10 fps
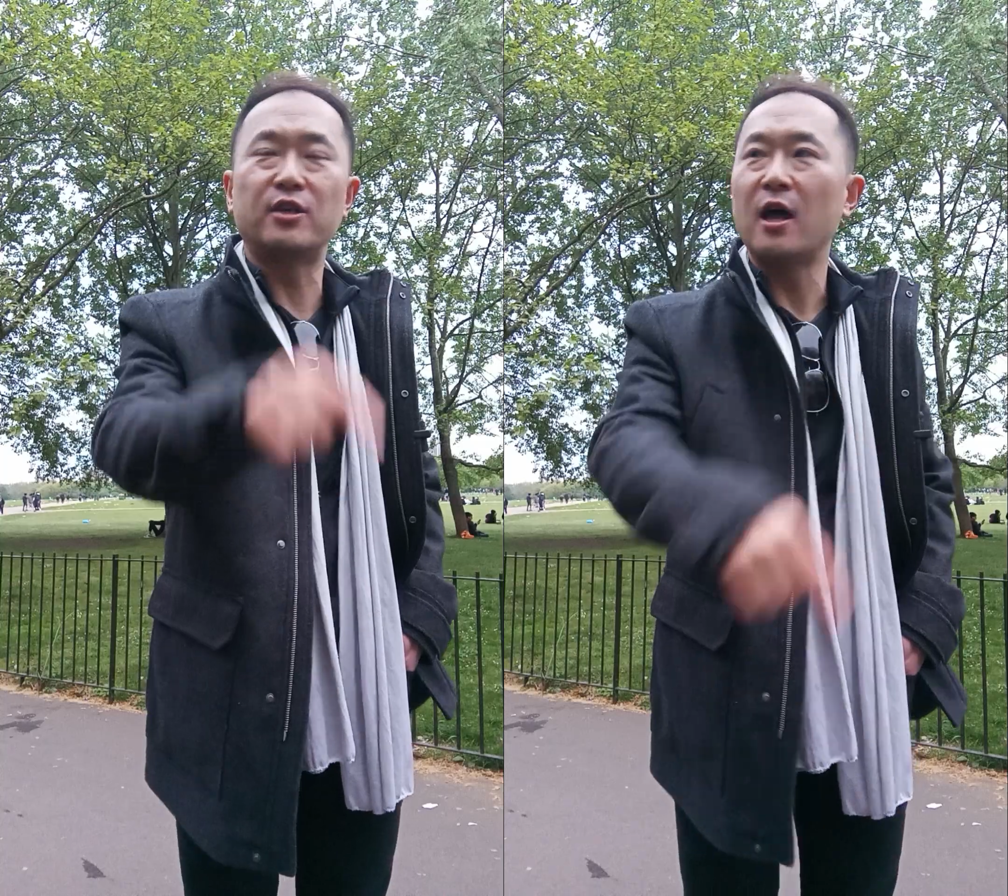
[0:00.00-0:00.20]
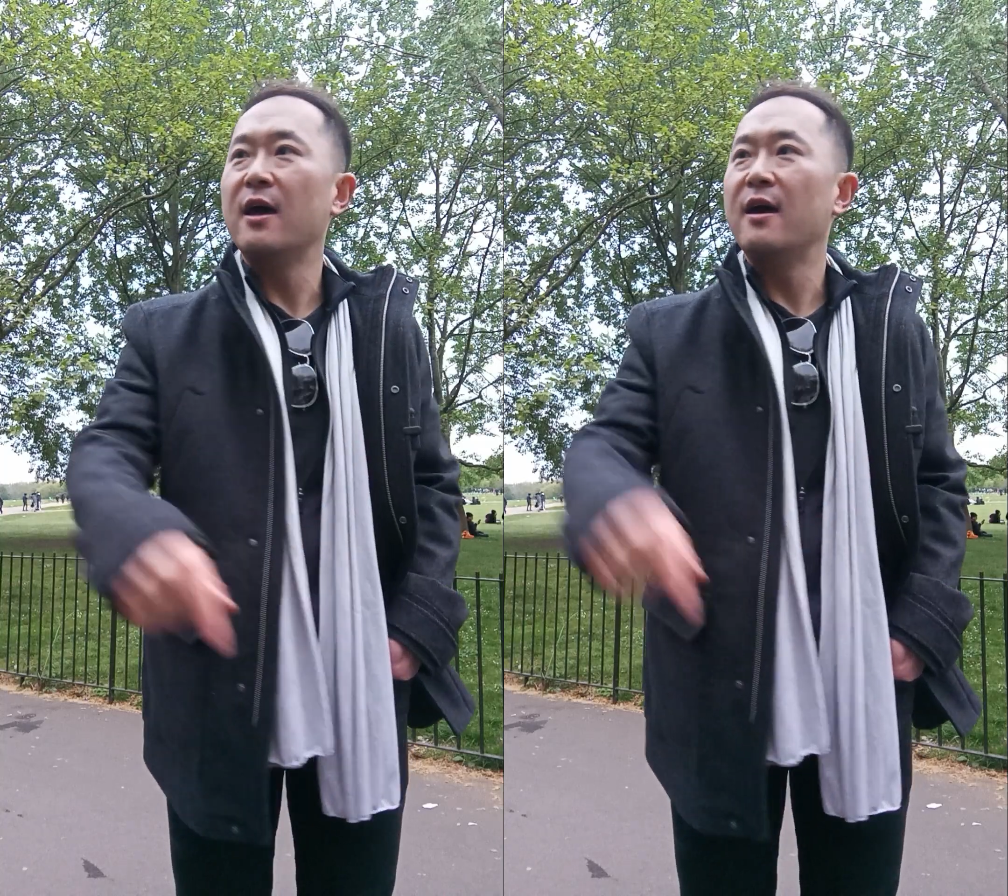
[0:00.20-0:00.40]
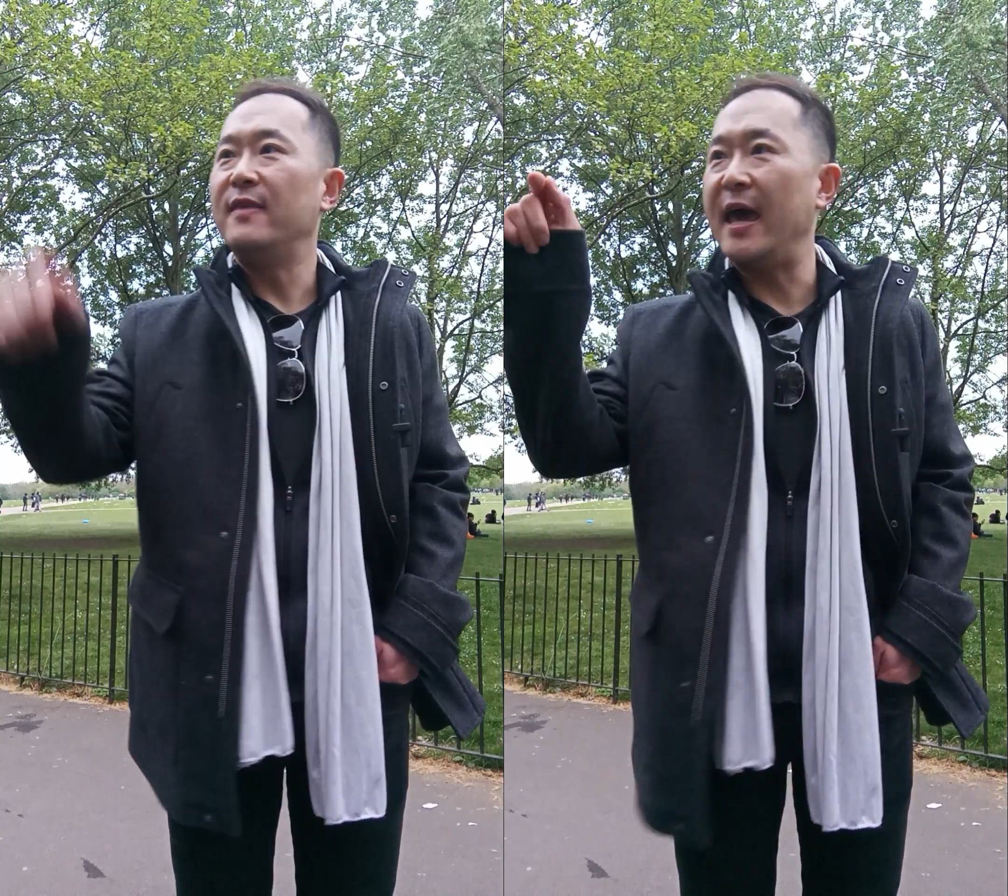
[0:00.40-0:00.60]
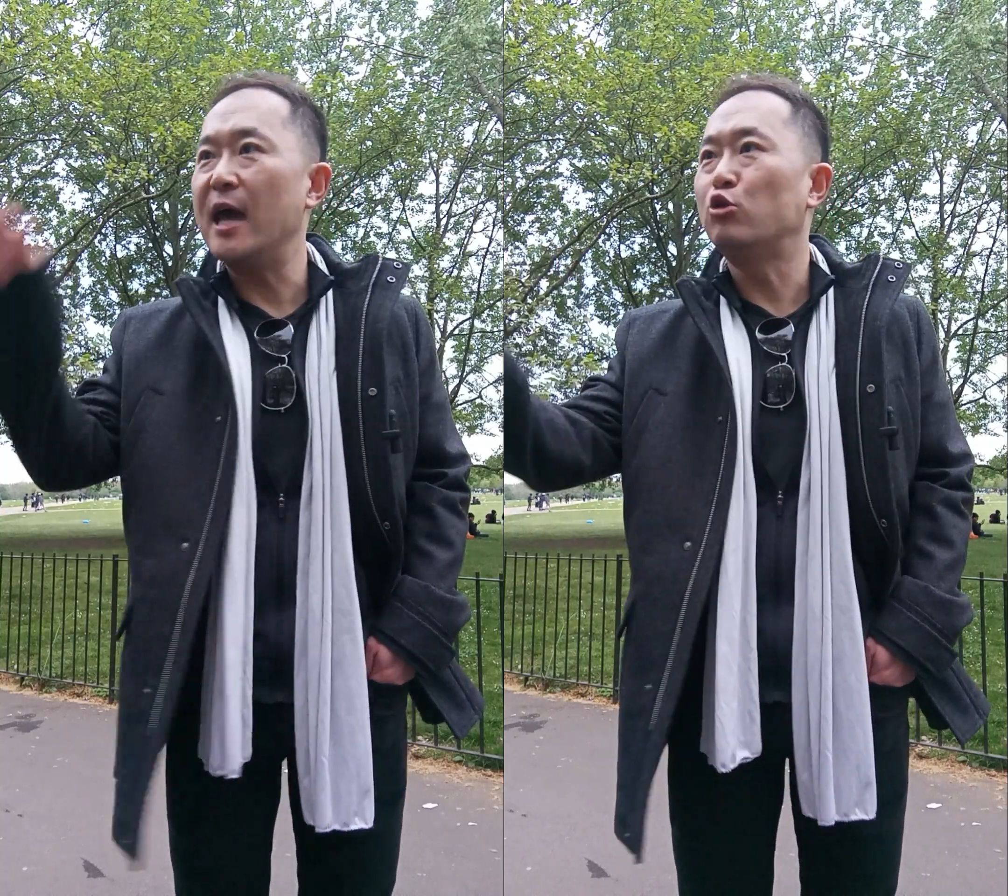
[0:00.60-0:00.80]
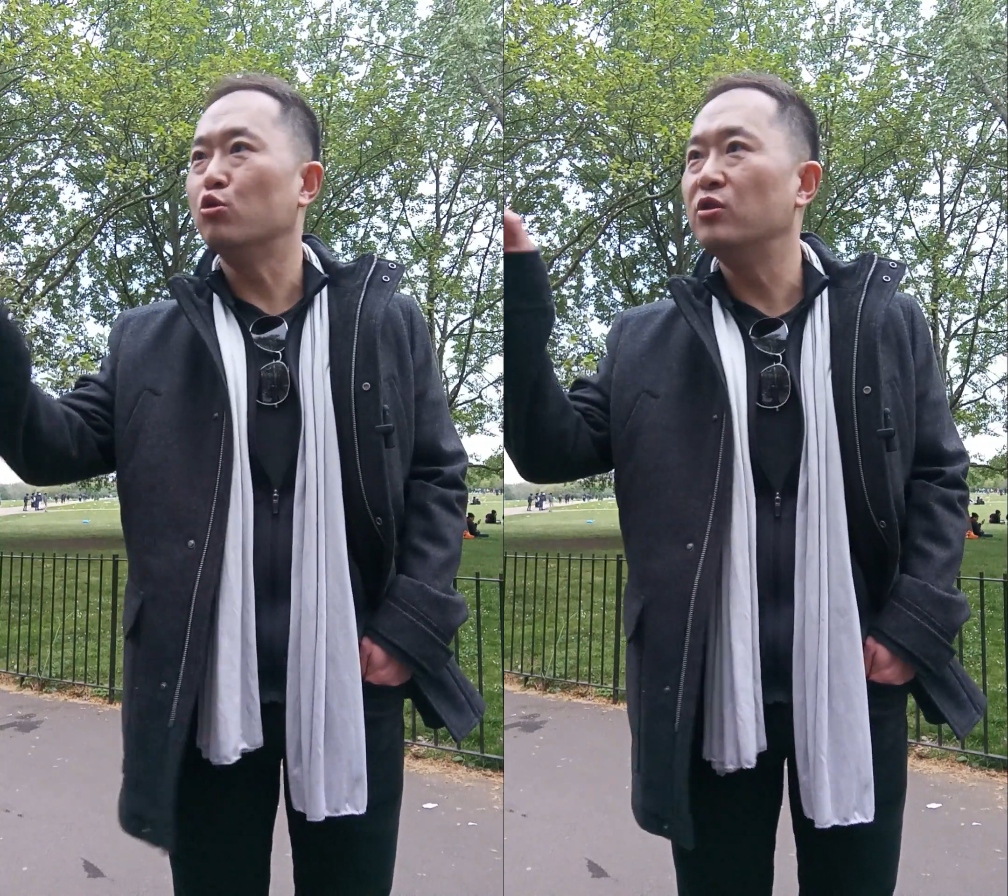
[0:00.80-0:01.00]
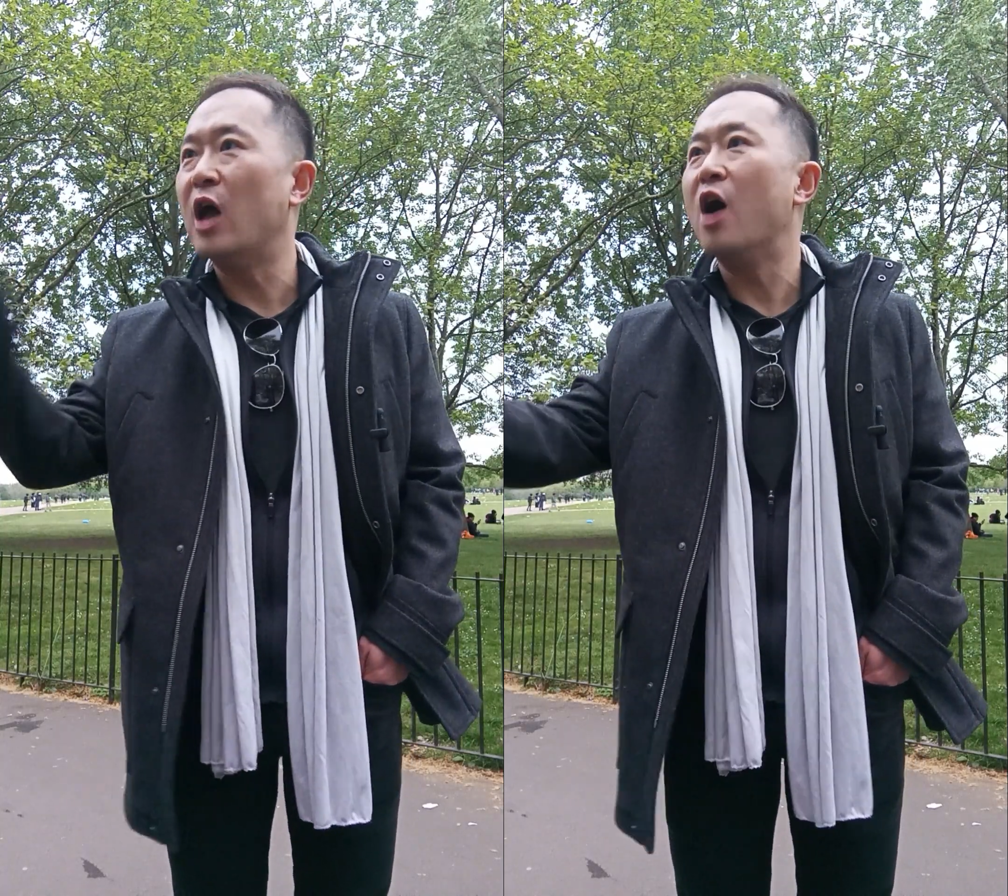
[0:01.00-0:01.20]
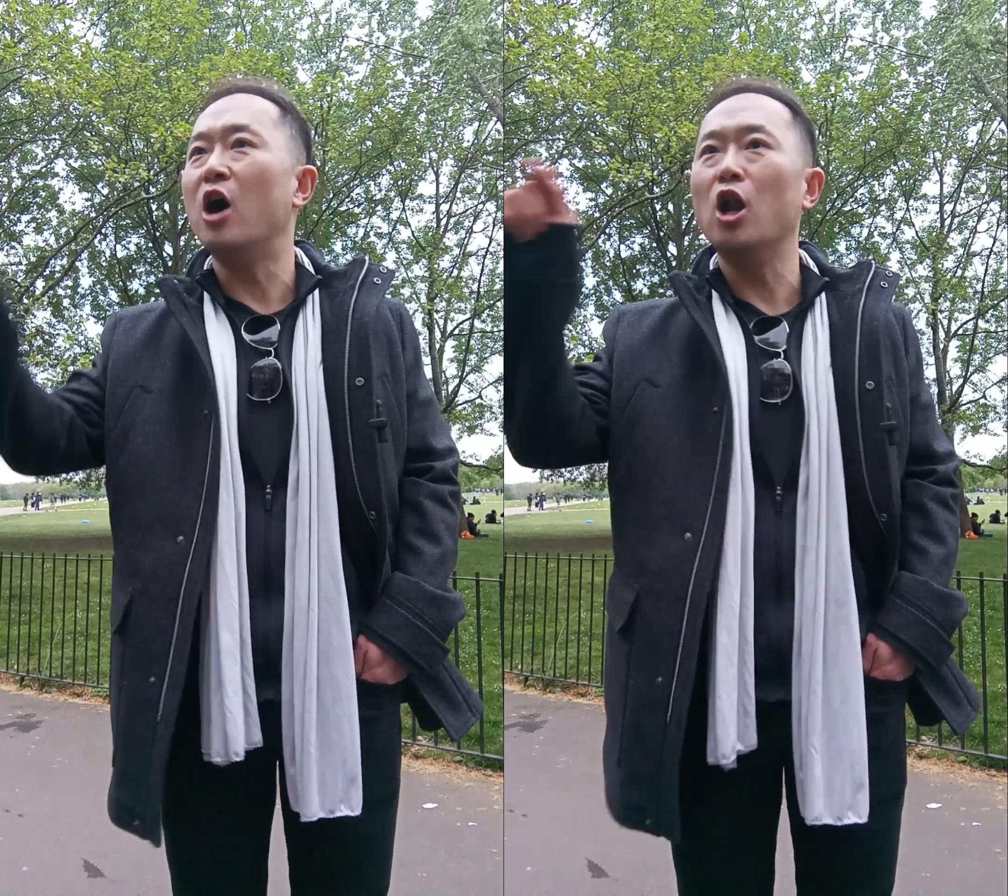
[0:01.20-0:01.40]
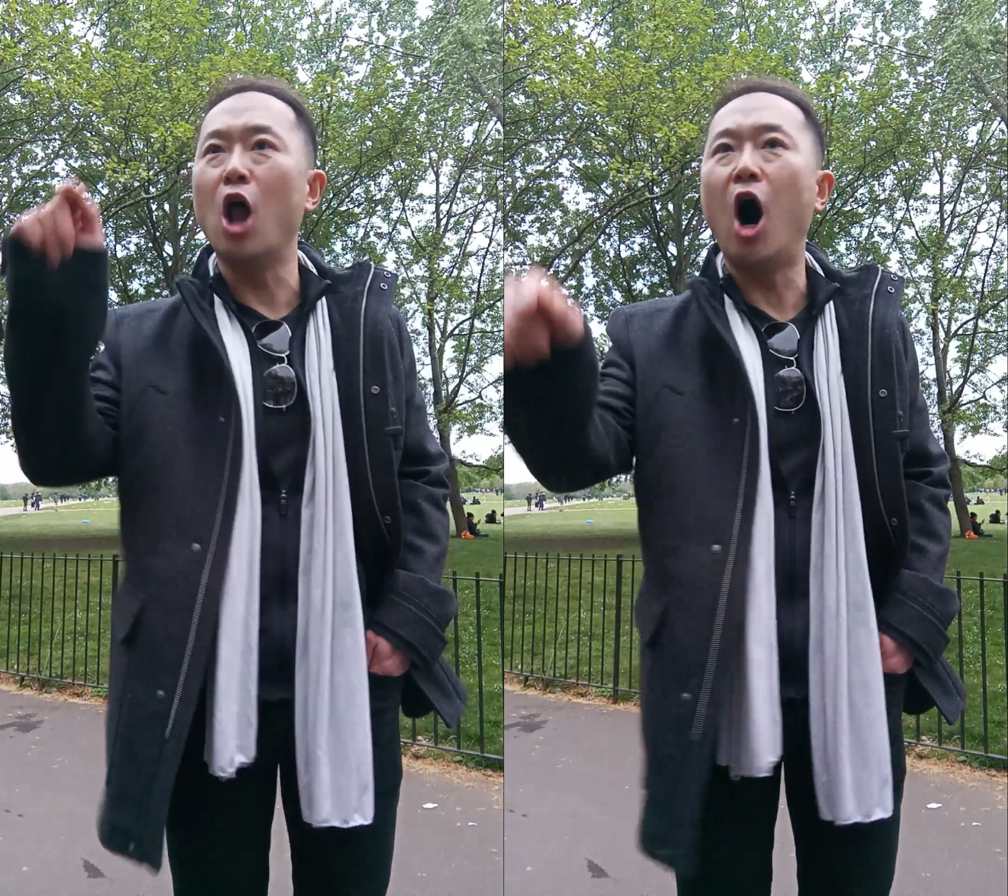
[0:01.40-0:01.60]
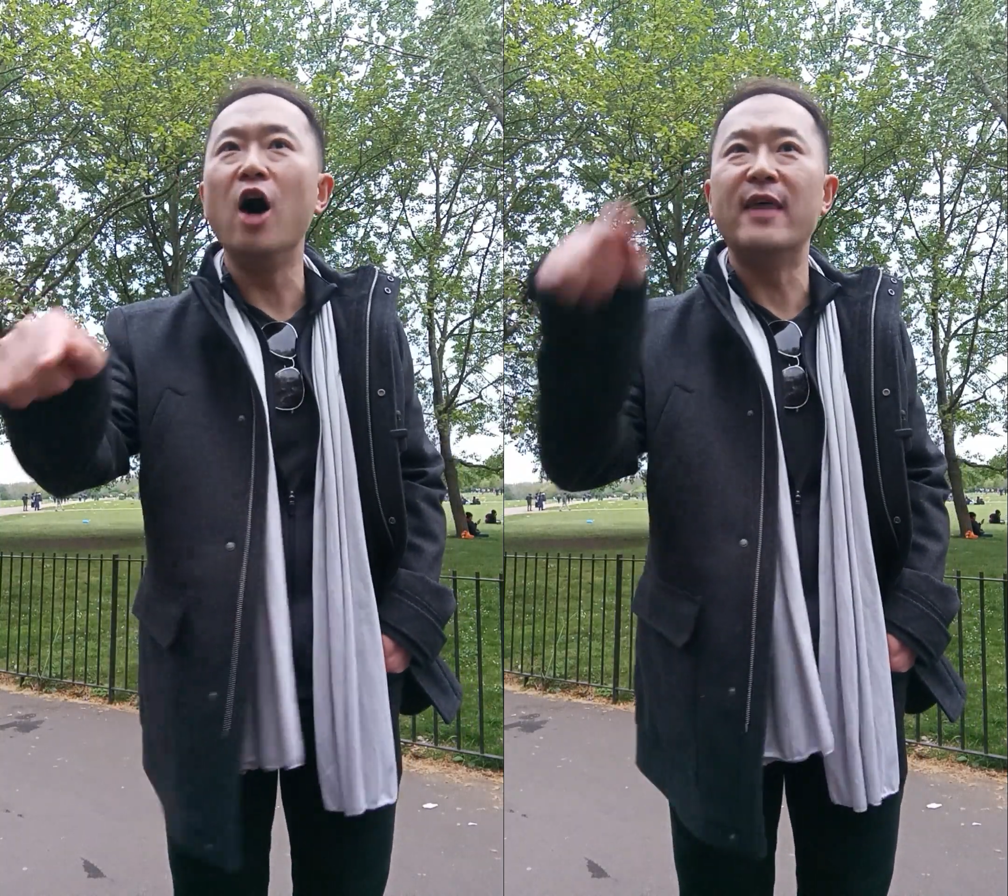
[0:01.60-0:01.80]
They do not allow them